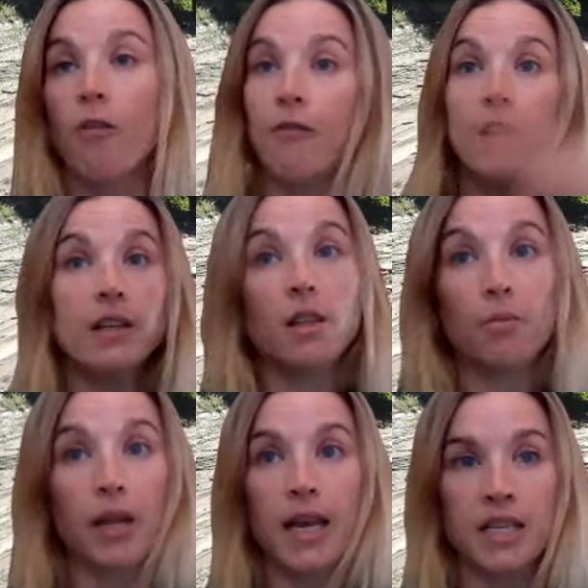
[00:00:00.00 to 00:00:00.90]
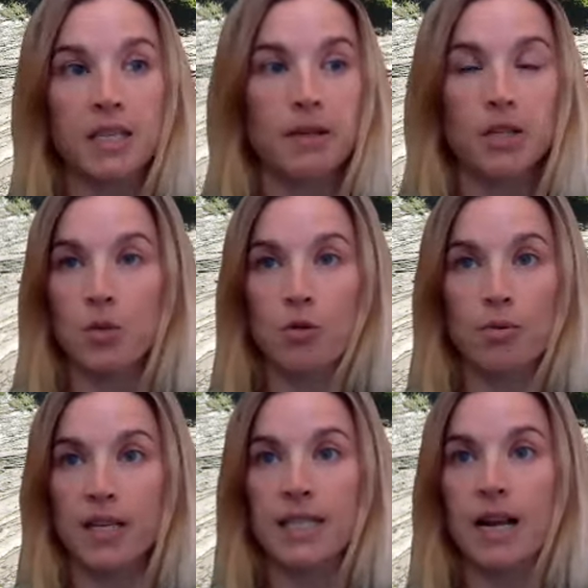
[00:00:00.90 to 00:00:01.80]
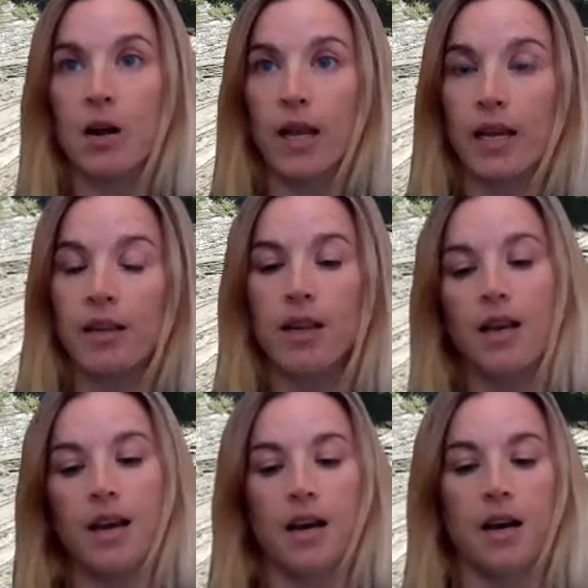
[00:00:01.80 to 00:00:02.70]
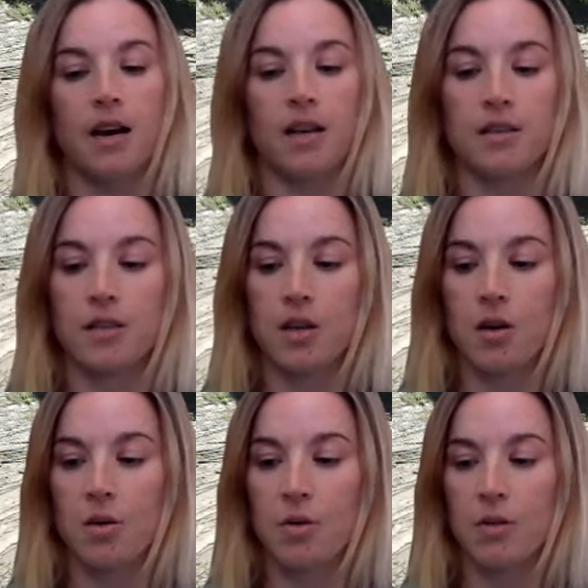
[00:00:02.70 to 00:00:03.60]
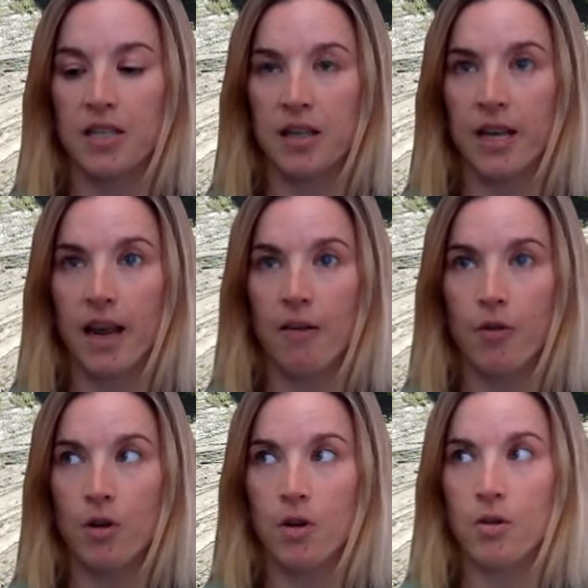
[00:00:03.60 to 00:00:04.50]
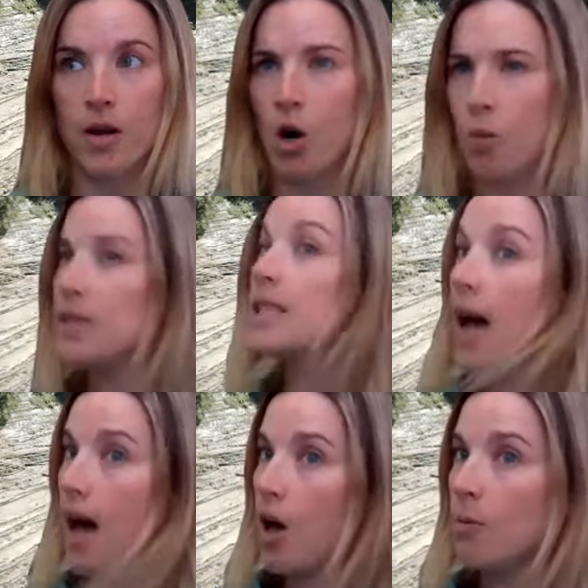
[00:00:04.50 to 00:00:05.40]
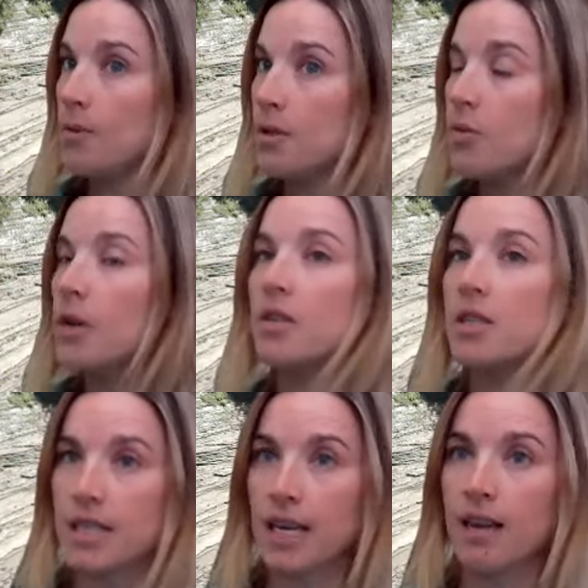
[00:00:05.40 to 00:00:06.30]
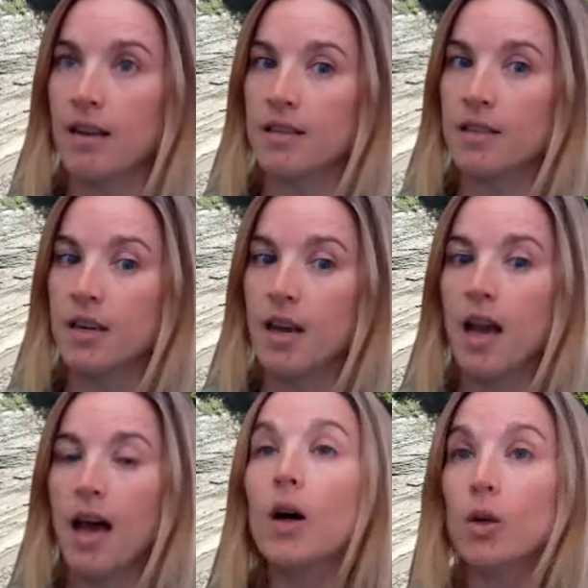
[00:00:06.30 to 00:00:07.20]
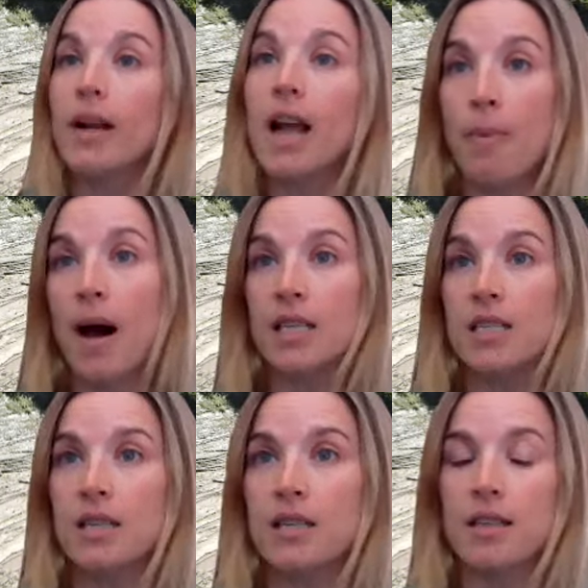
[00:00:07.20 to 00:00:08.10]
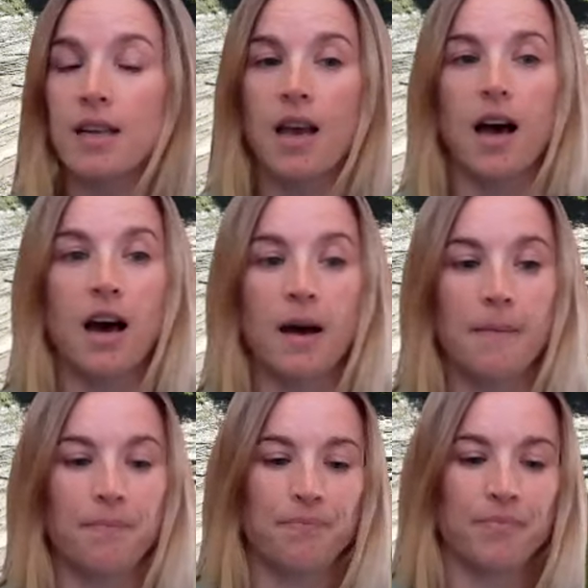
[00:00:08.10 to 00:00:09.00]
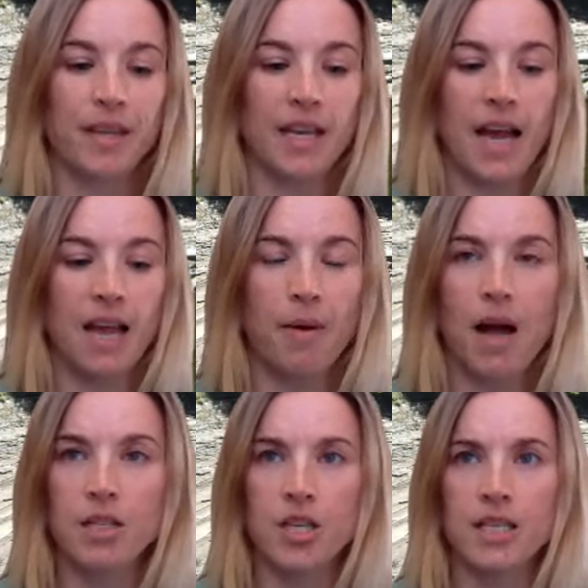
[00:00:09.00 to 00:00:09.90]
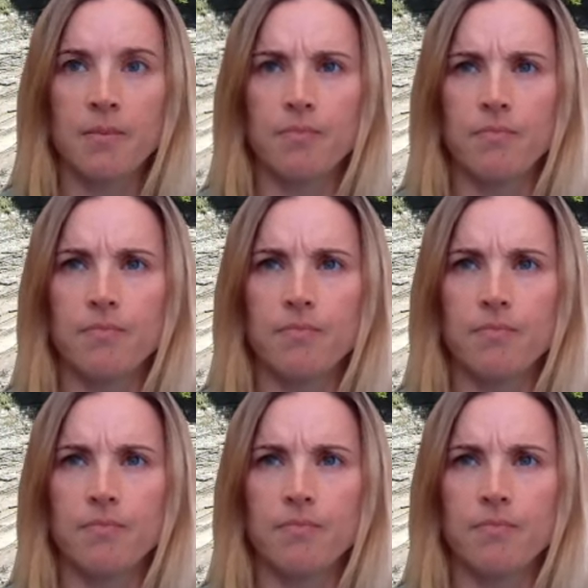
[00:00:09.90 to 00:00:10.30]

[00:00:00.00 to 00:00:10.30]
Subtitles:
fill in the blanks because the rubric is an outline. So that's all I got for you. I hope this helps you understand how to write a hypothesis. And I apologize. I